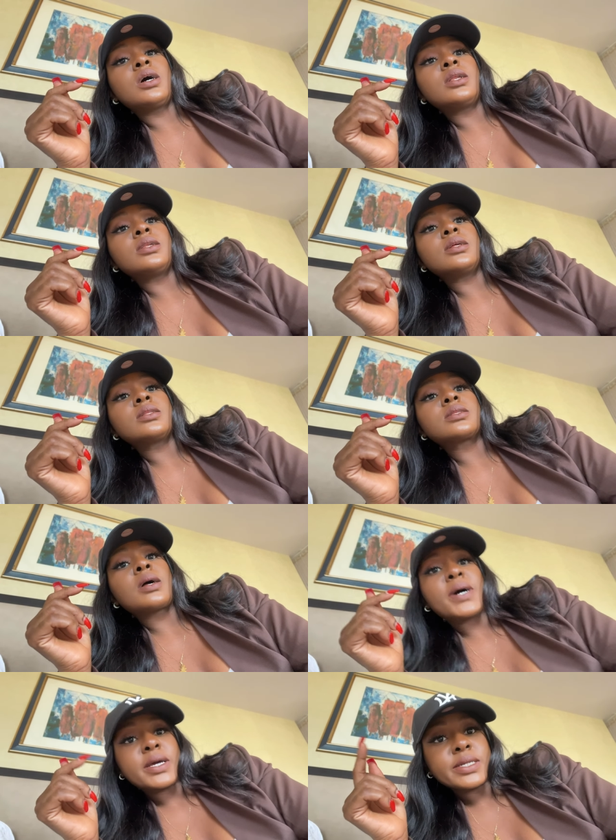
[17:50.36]
and it's
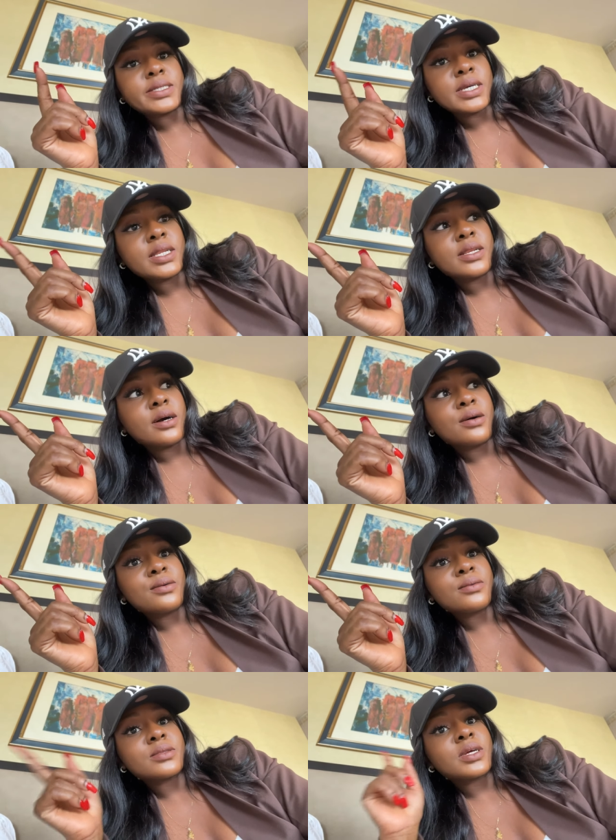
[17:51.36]
about a day
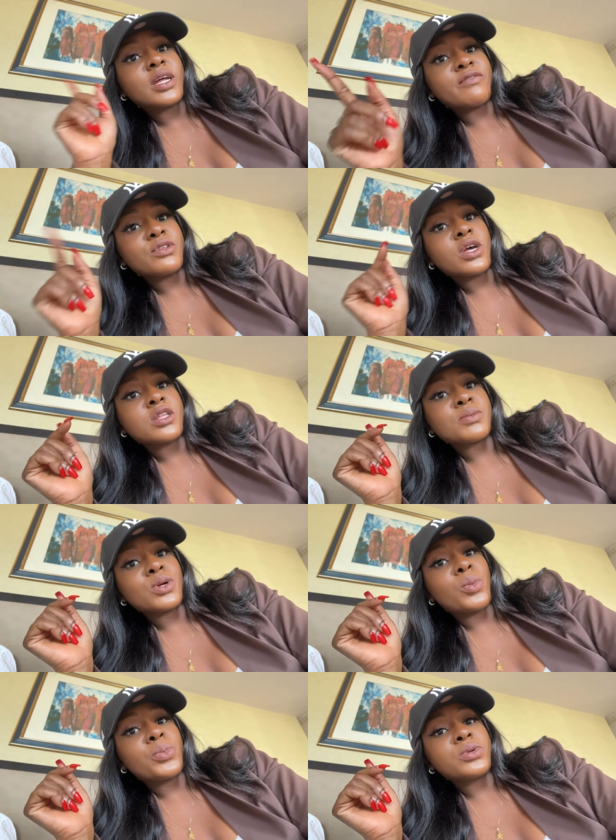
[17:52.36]
now that video has
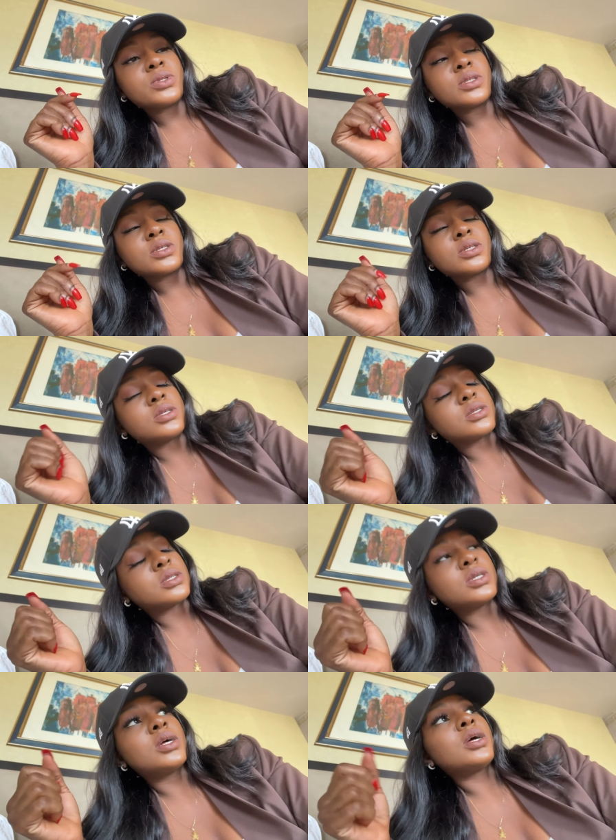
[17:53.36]
been uploading.
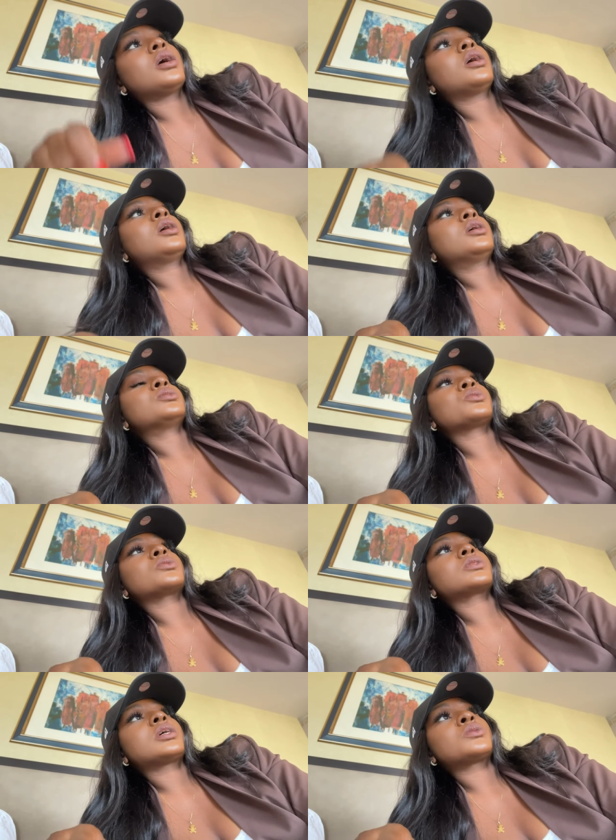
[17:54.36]

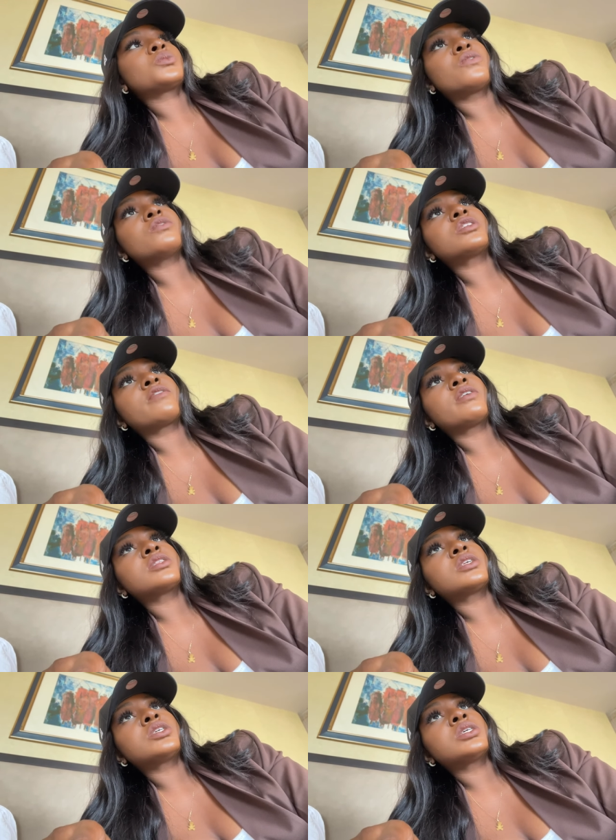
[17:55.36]
So that's one of its
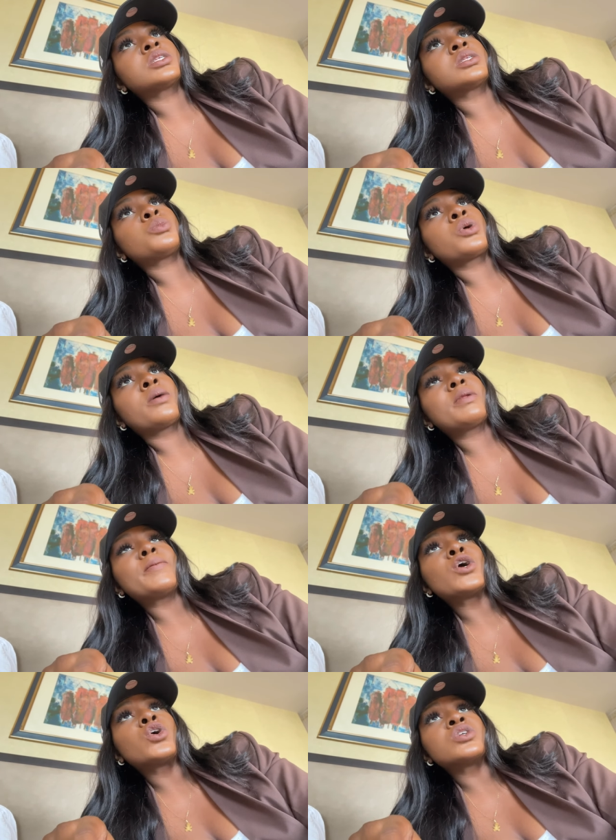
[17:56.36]
advantages, probably
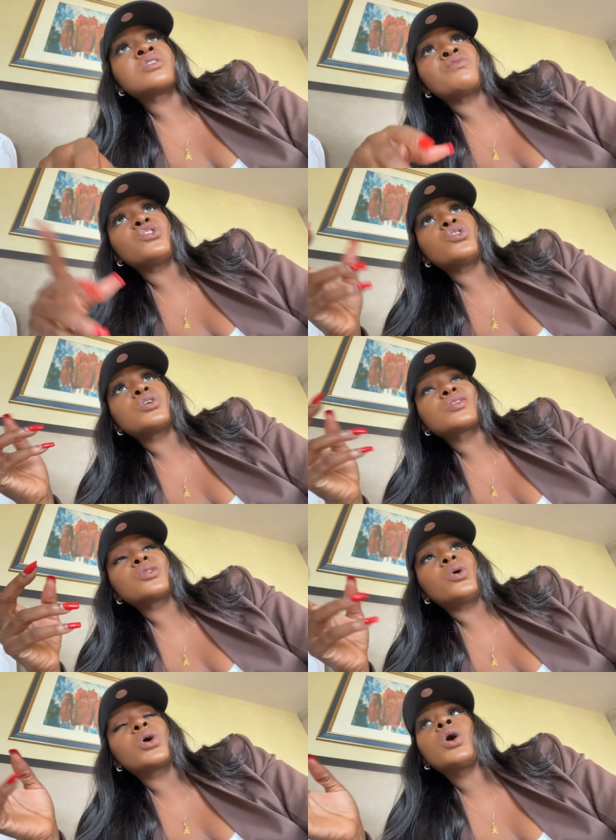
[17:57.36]
because the video
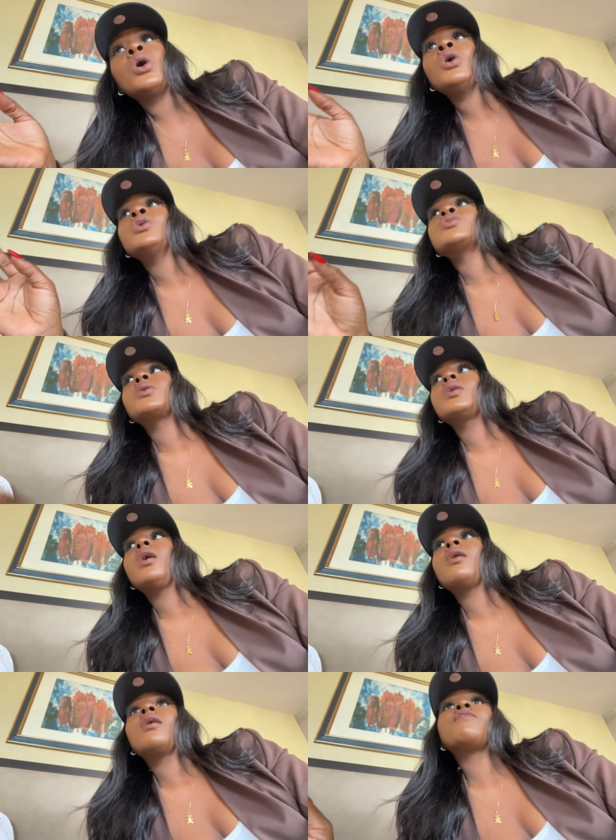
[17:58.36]
is long. So
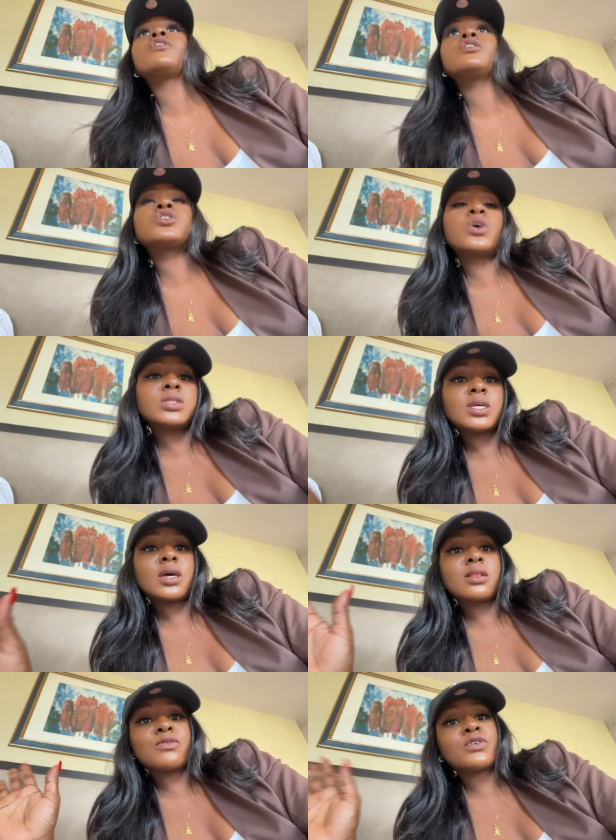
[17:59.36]
yeah, finished
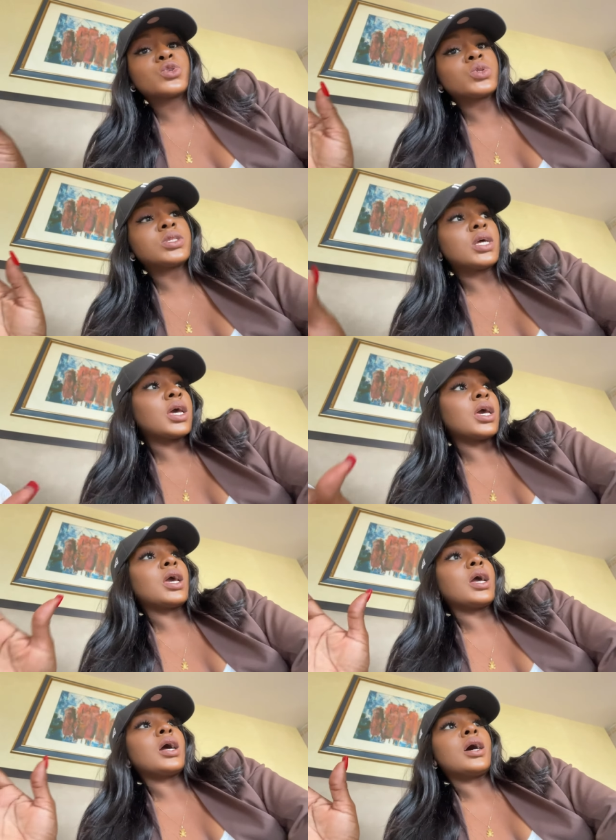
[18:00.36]
content for
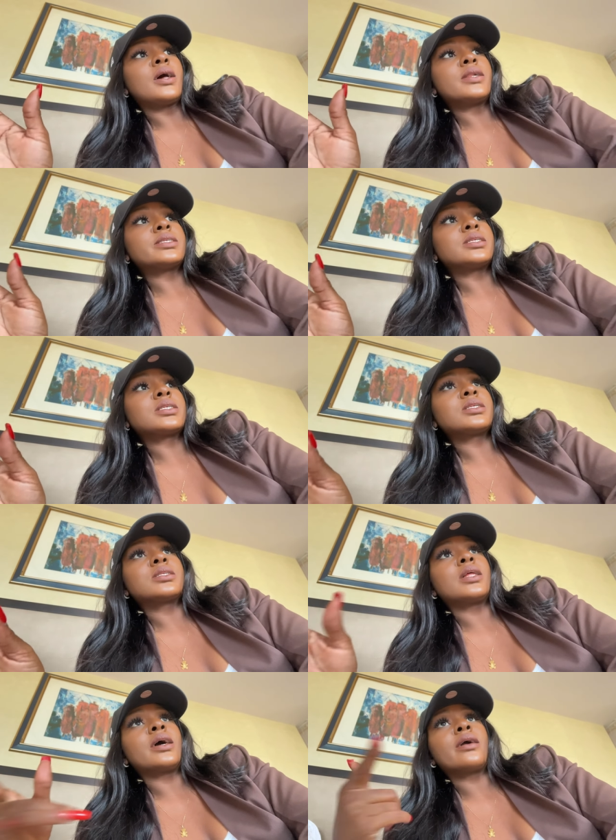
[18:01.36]
today, and this
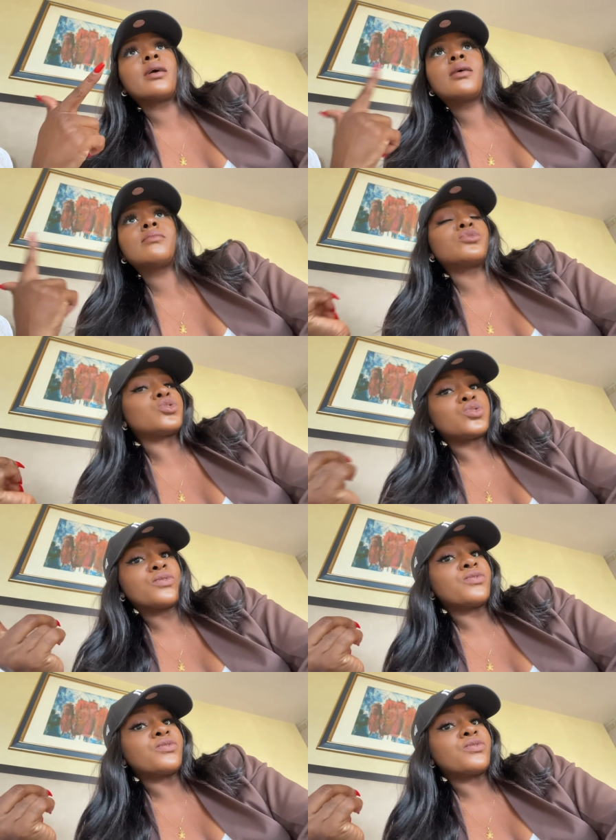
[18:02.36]
is like the